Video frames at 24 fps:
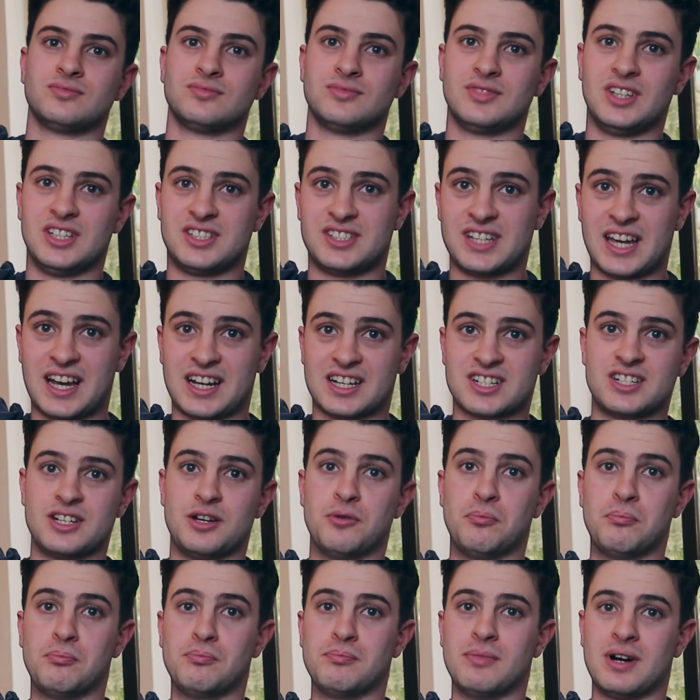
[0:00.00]
it's actually a
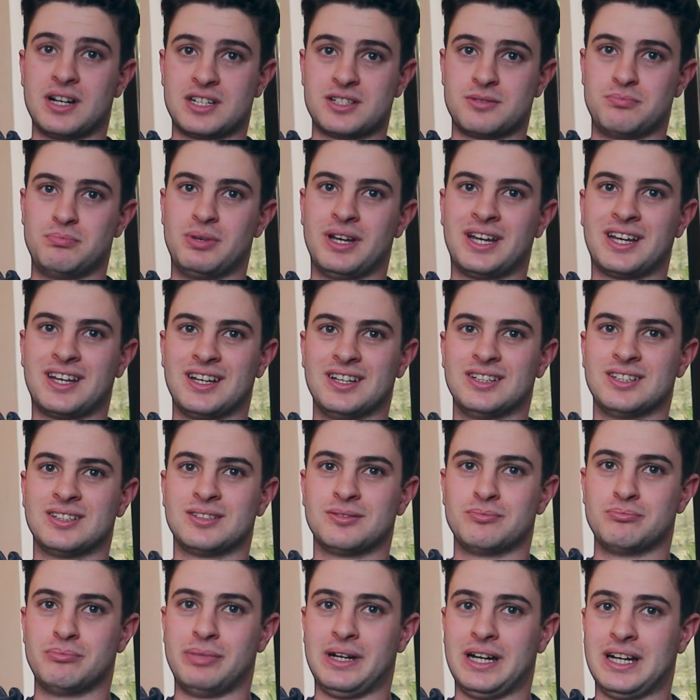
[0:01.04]
much bigger
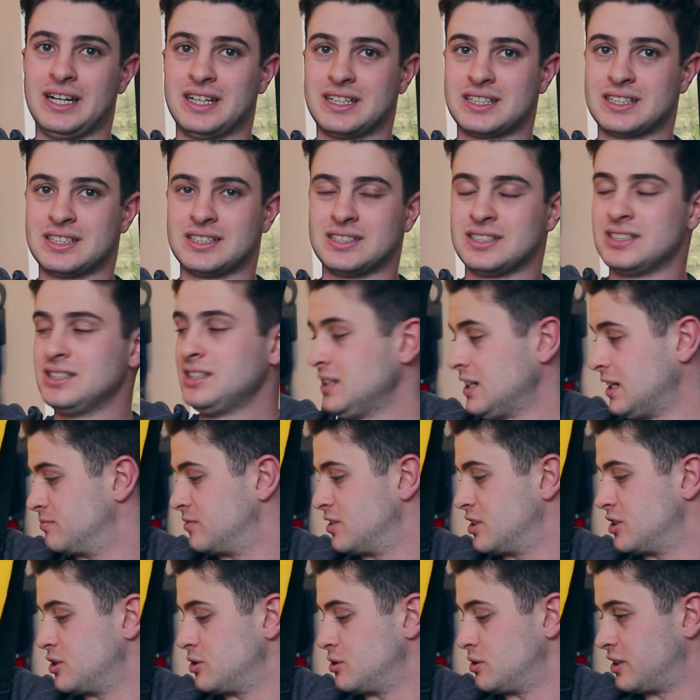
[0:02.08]
bag
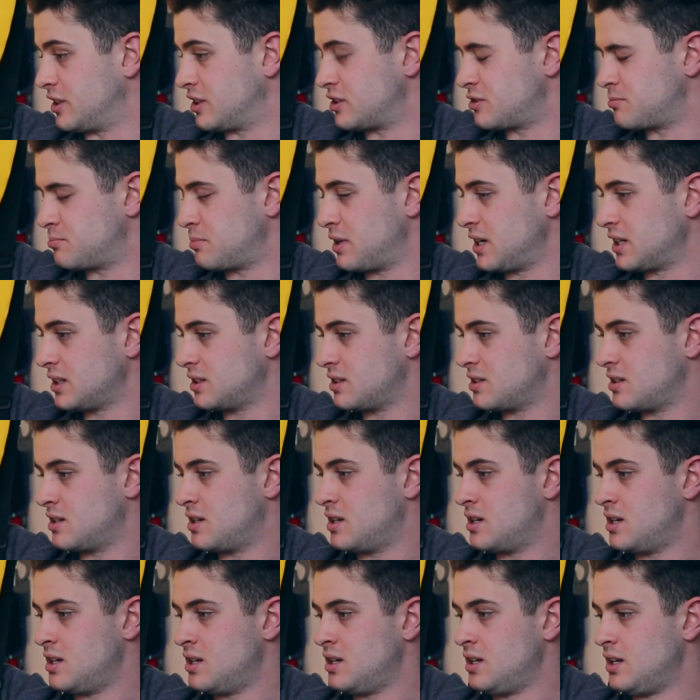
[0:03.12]
than you'd expect,
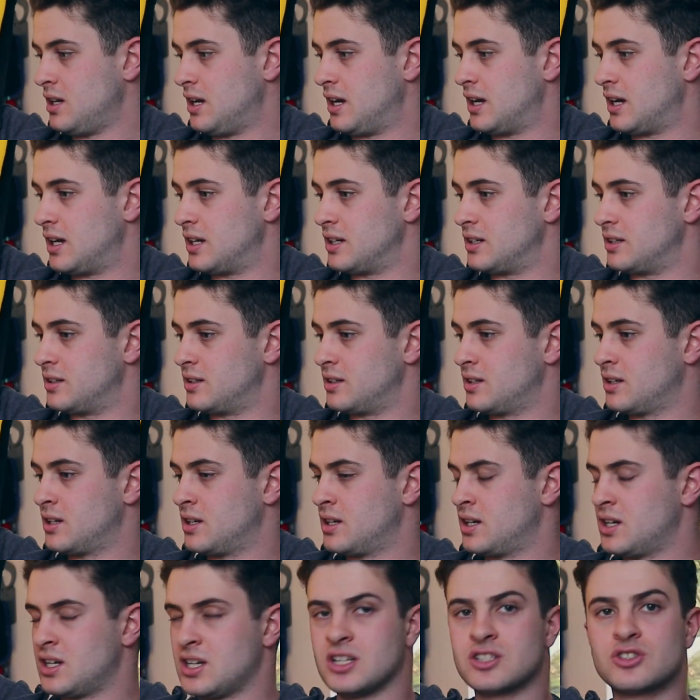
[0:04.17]
and
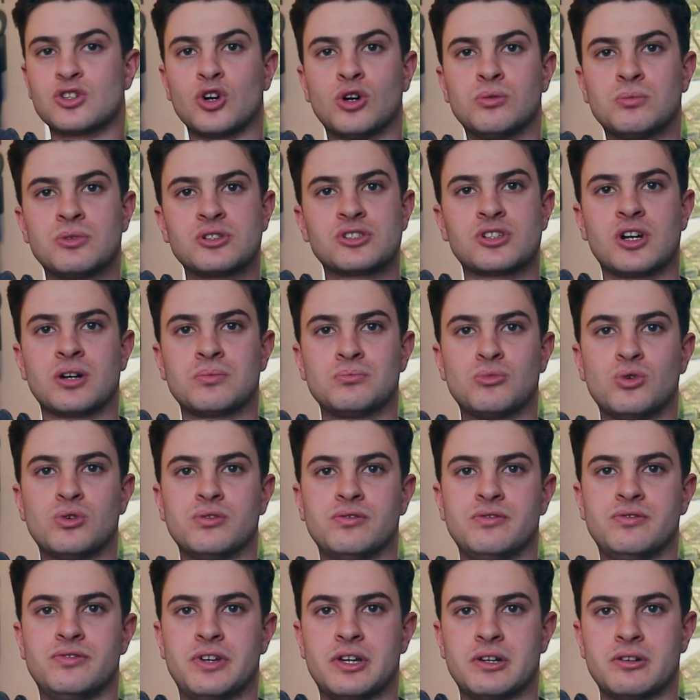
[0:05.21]
it's almost got more
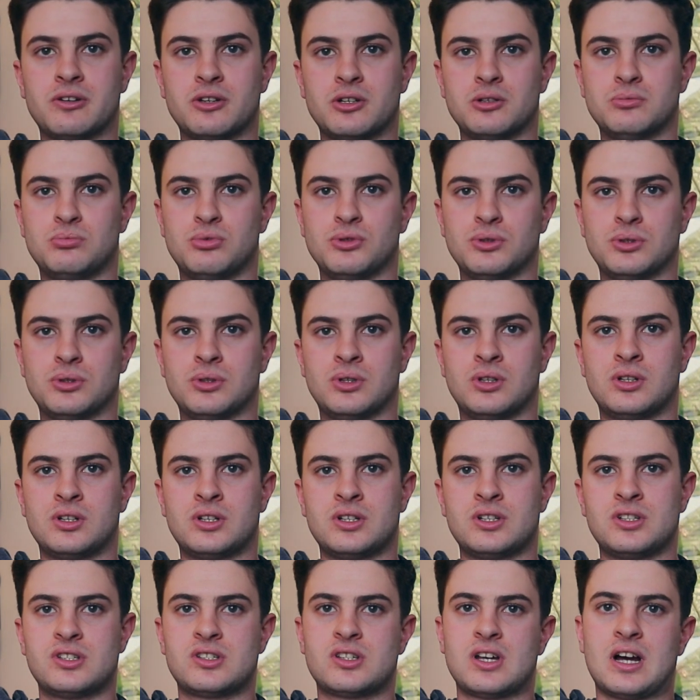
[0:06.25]
variable
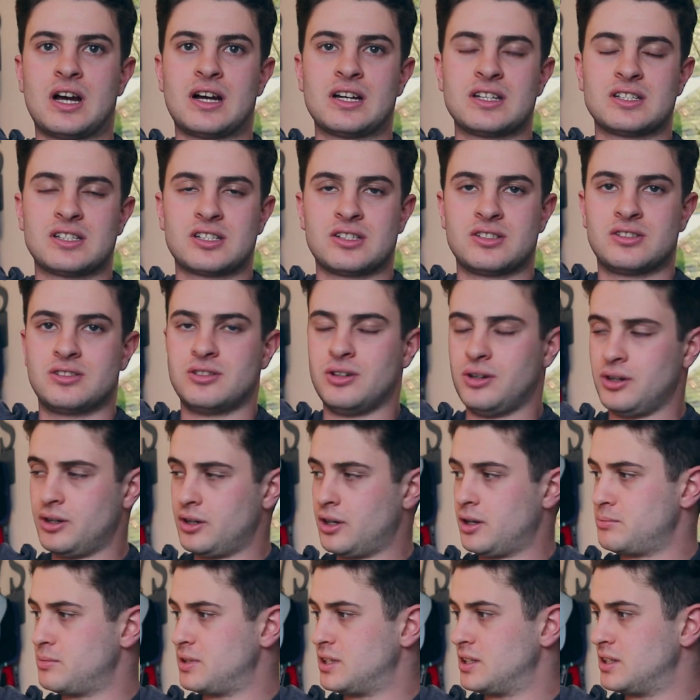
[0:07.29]
size. So
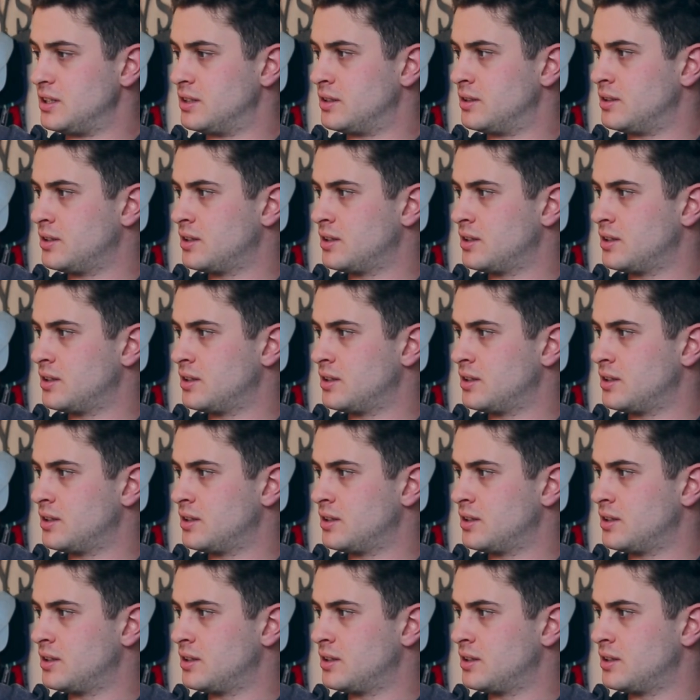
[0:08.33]
I mean,